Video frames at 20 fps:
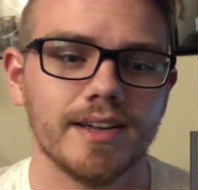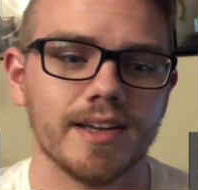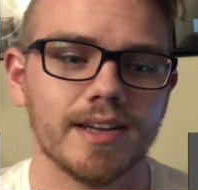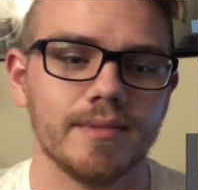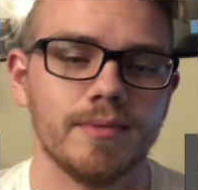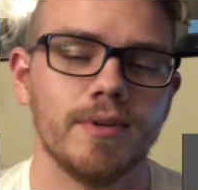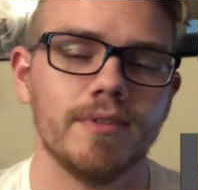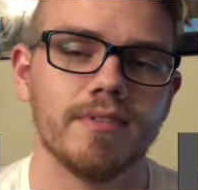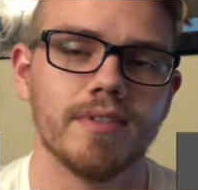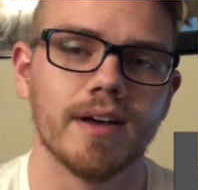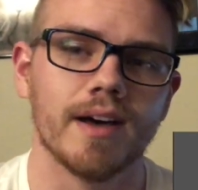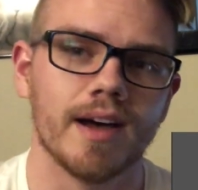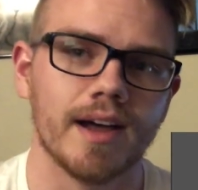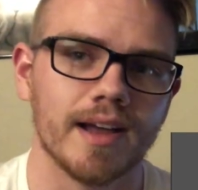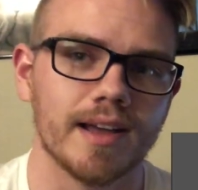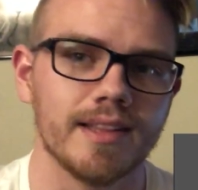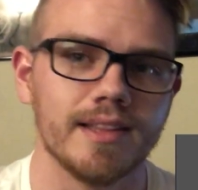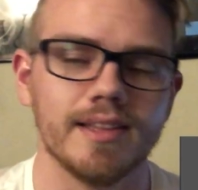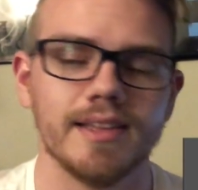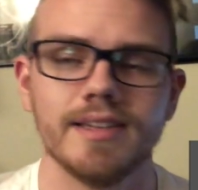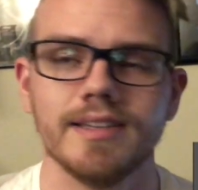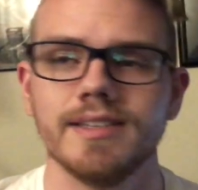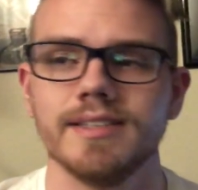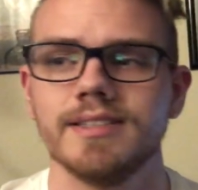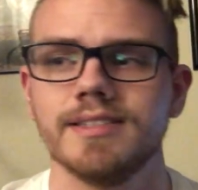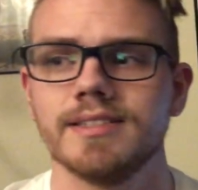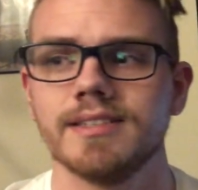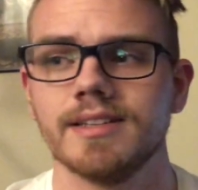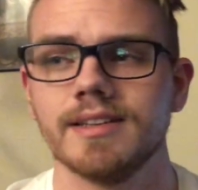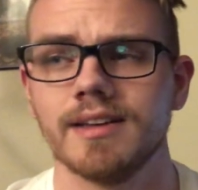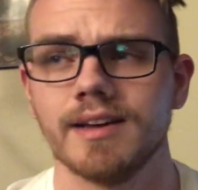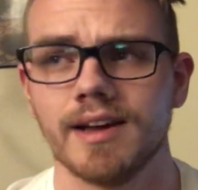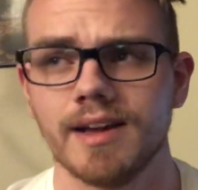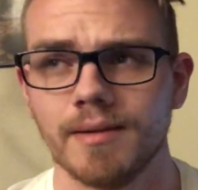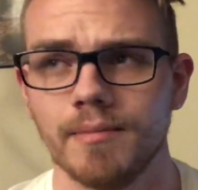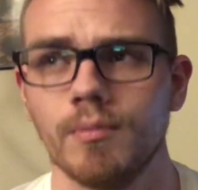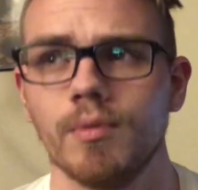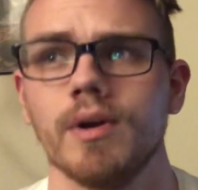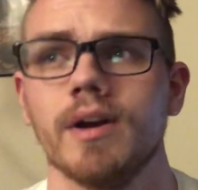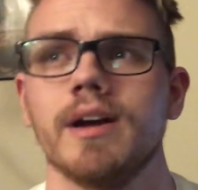You're gonna move the eyelids, the
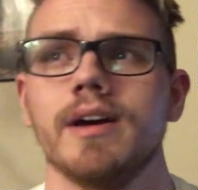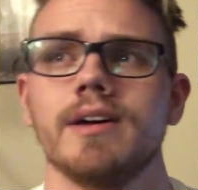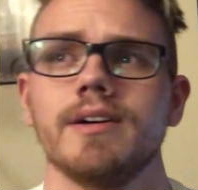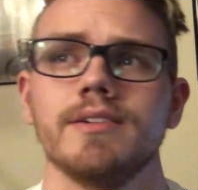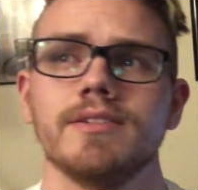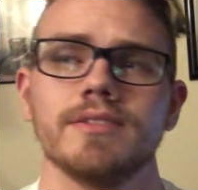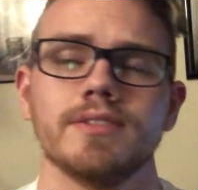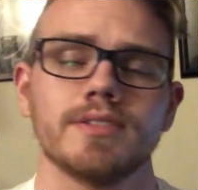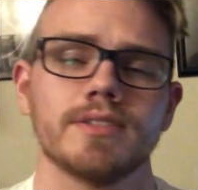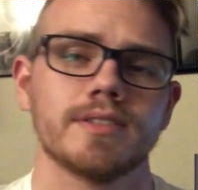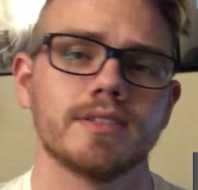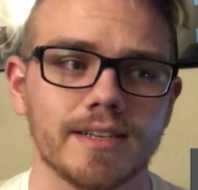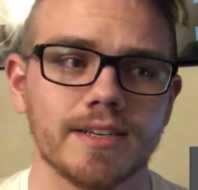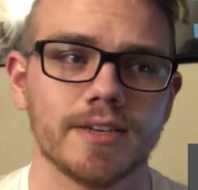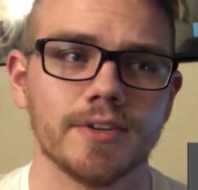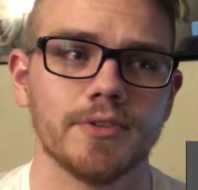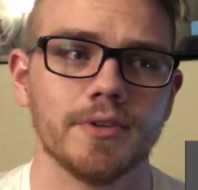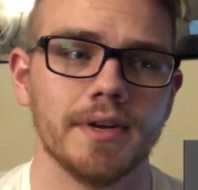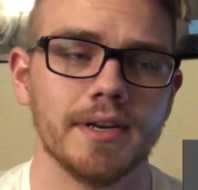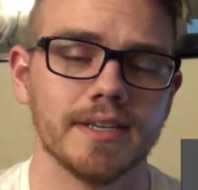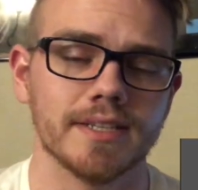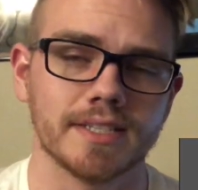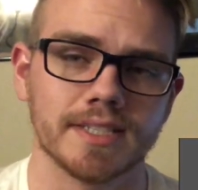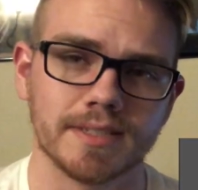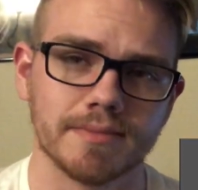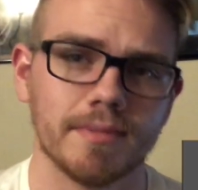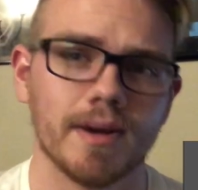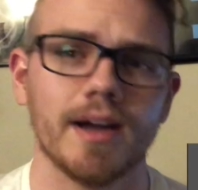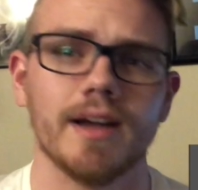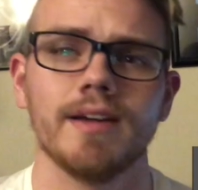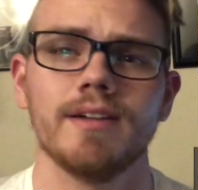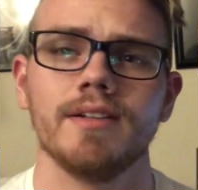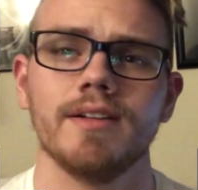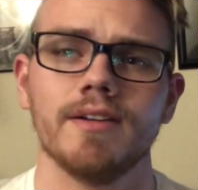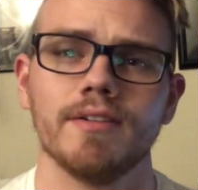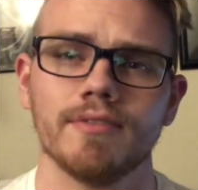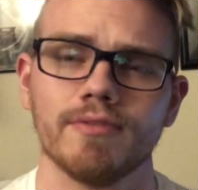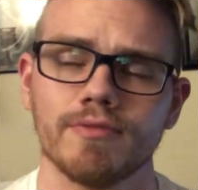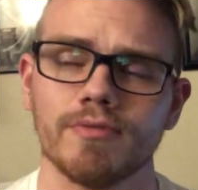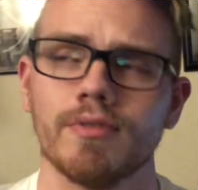eyebrows, gonna create a
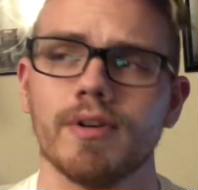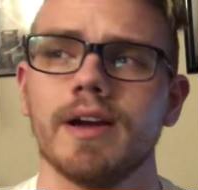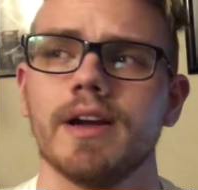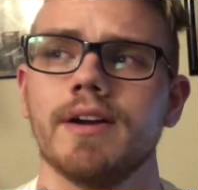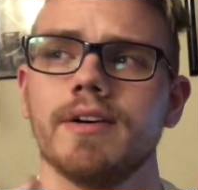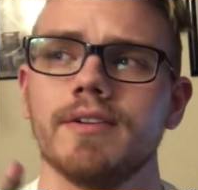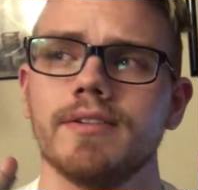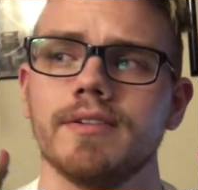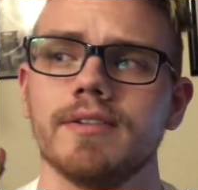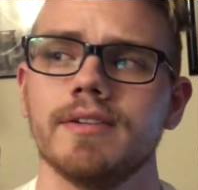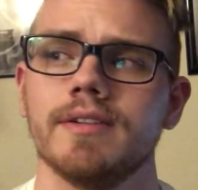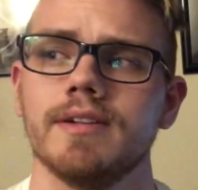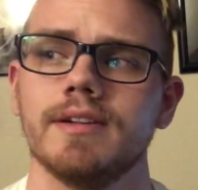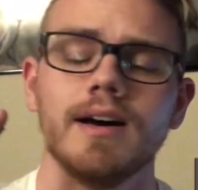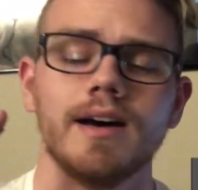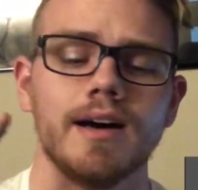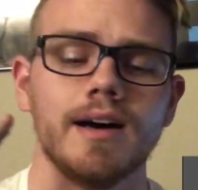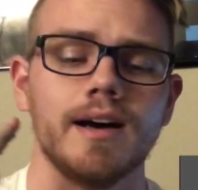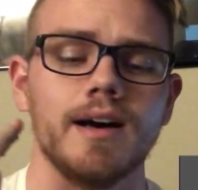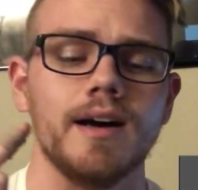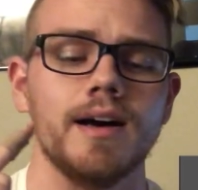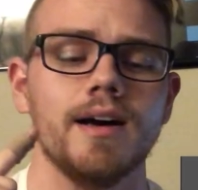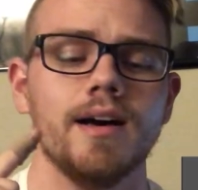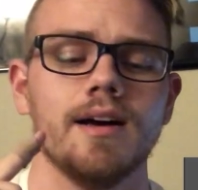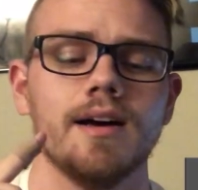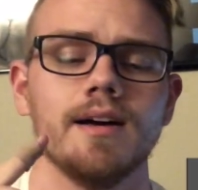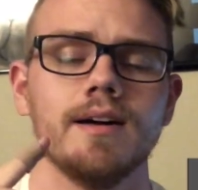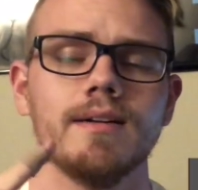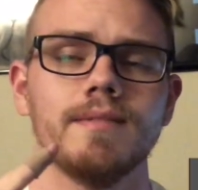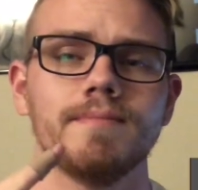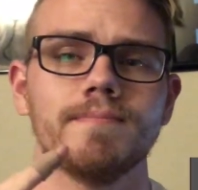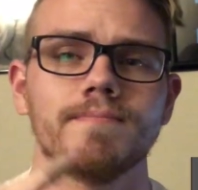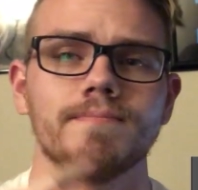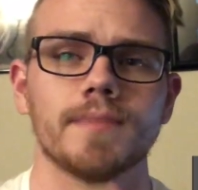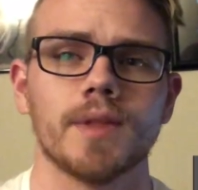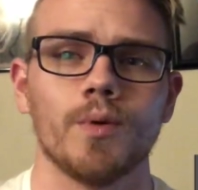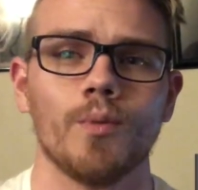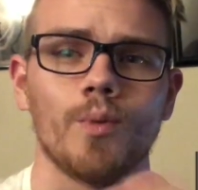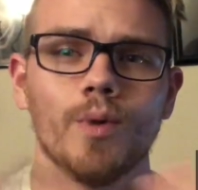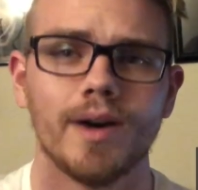smile, a frown, a
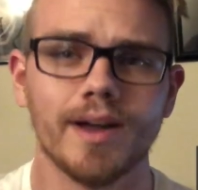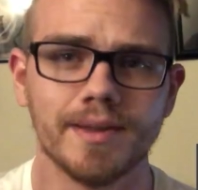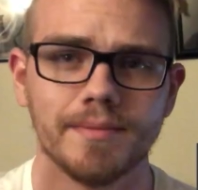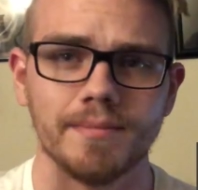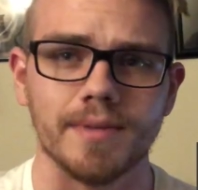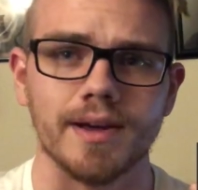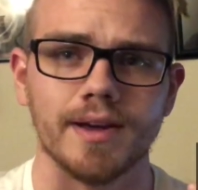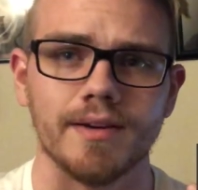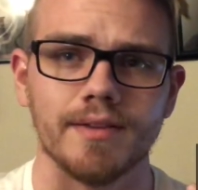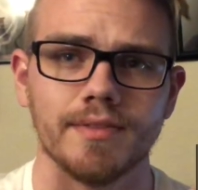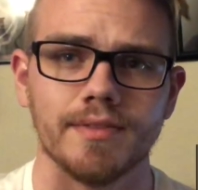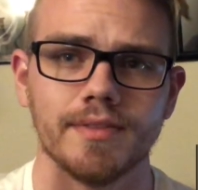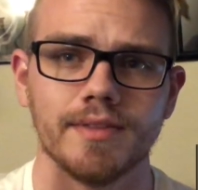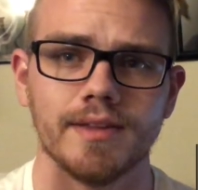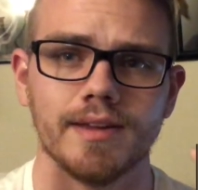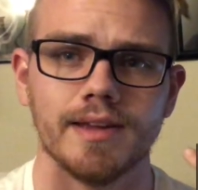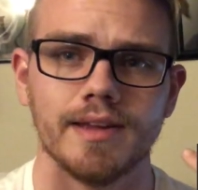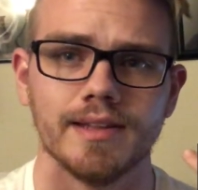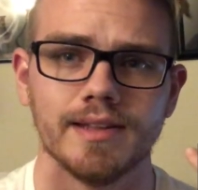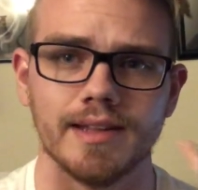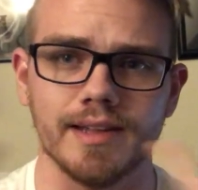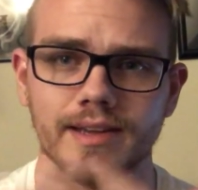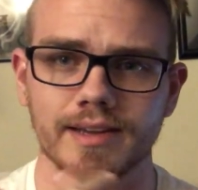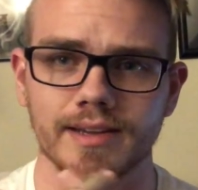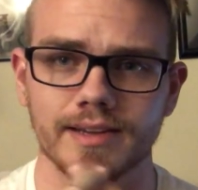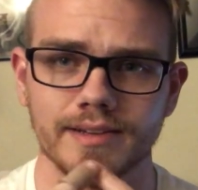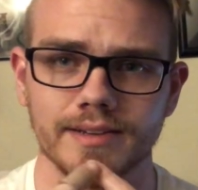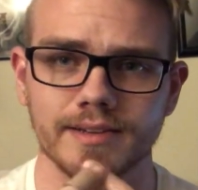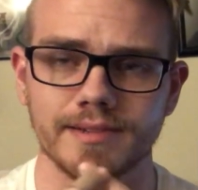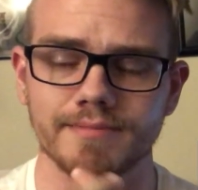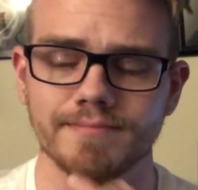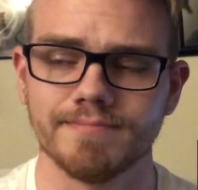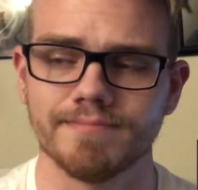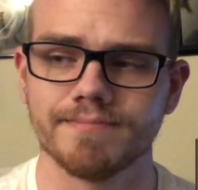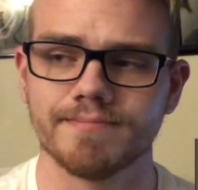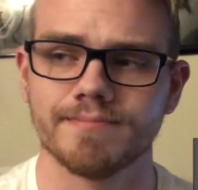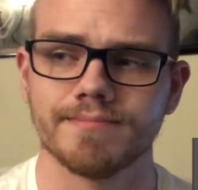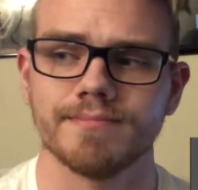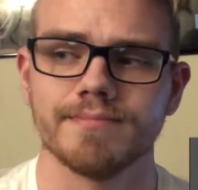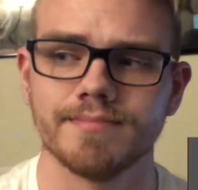wide mouth and like a
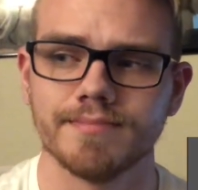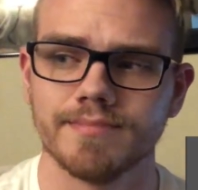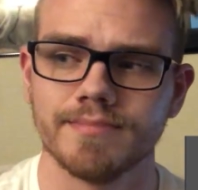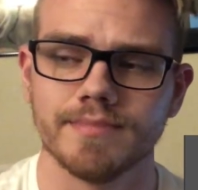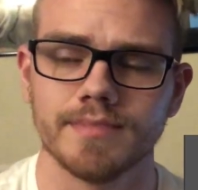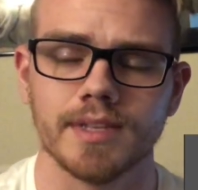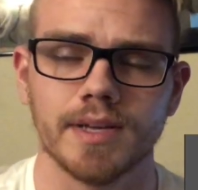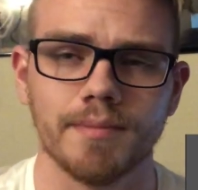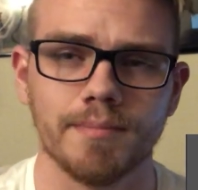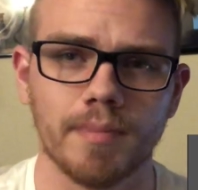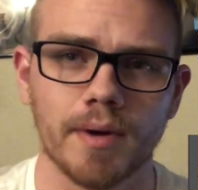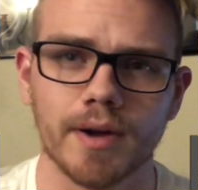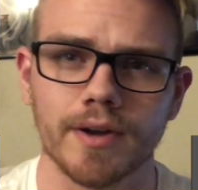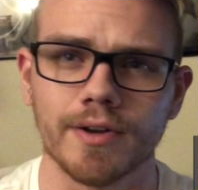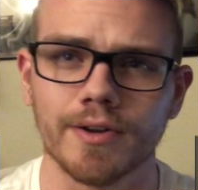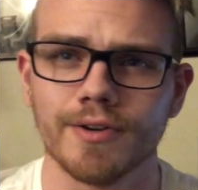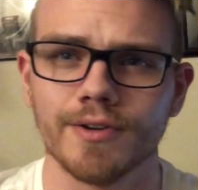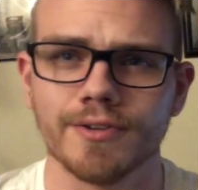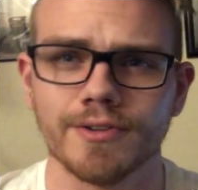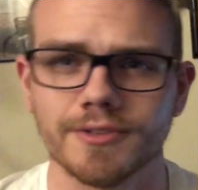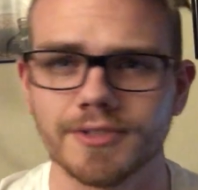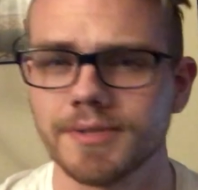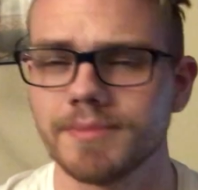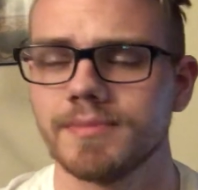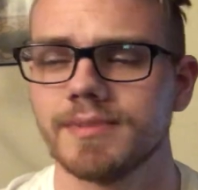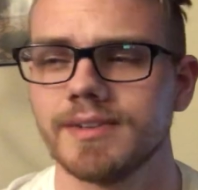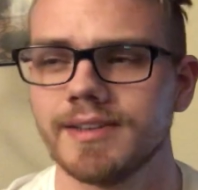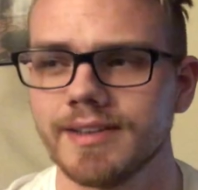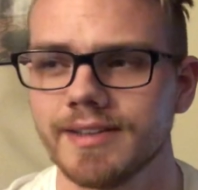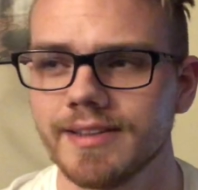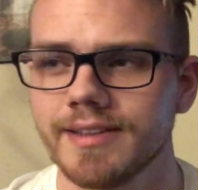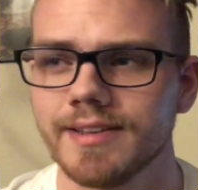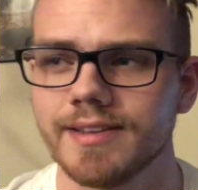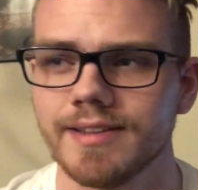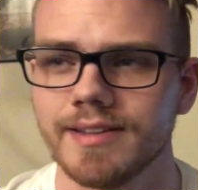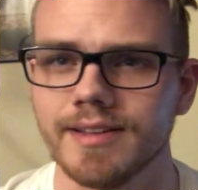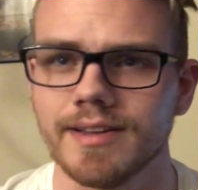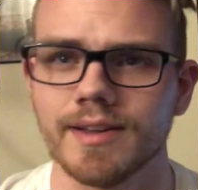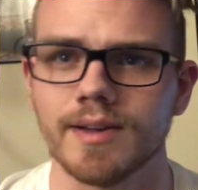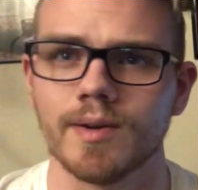pucker or something like
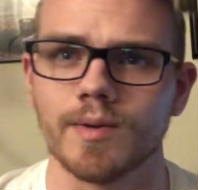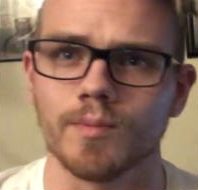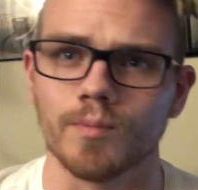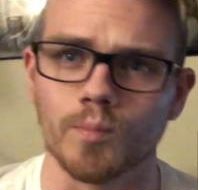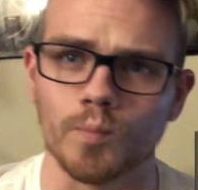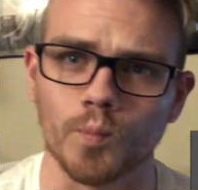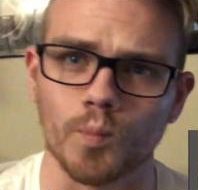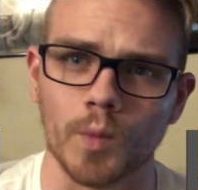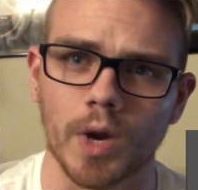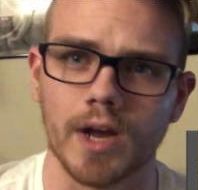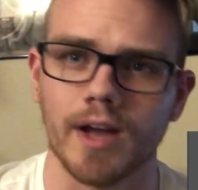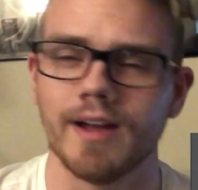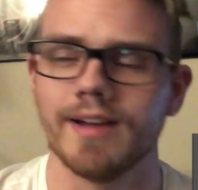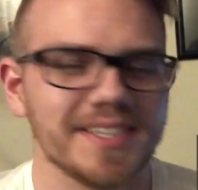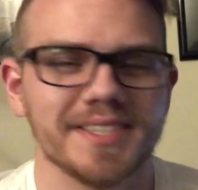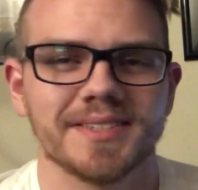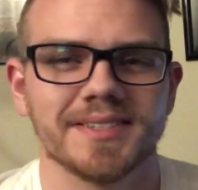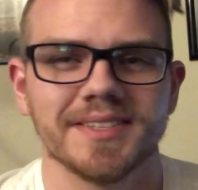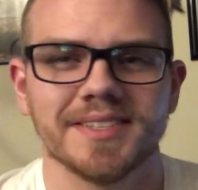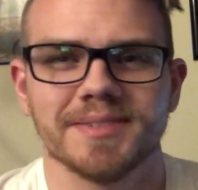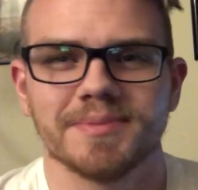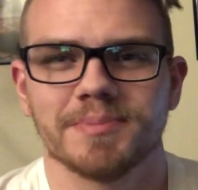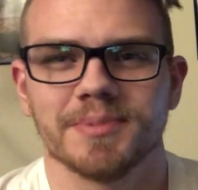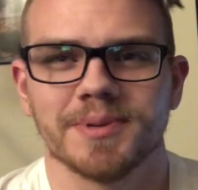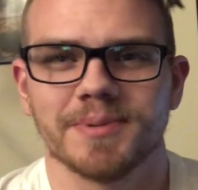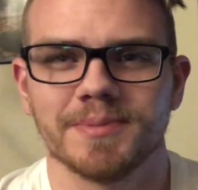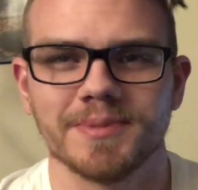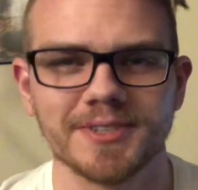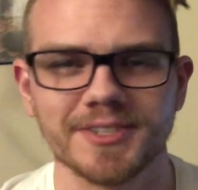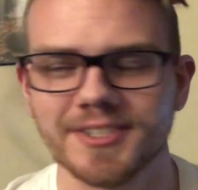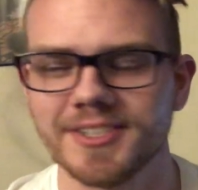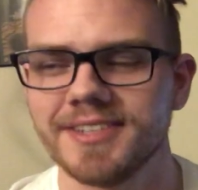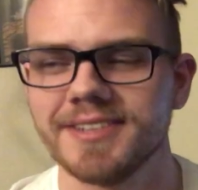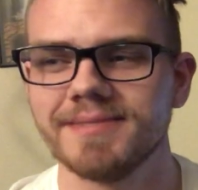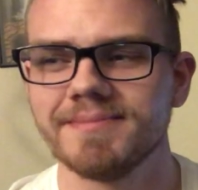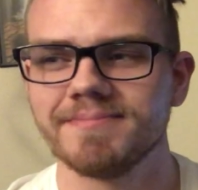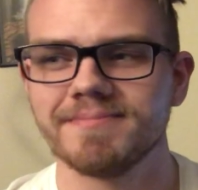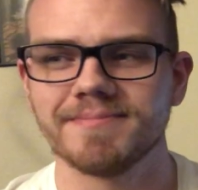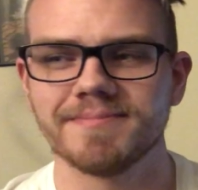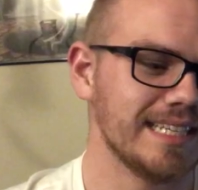that. Like that's pretty much it.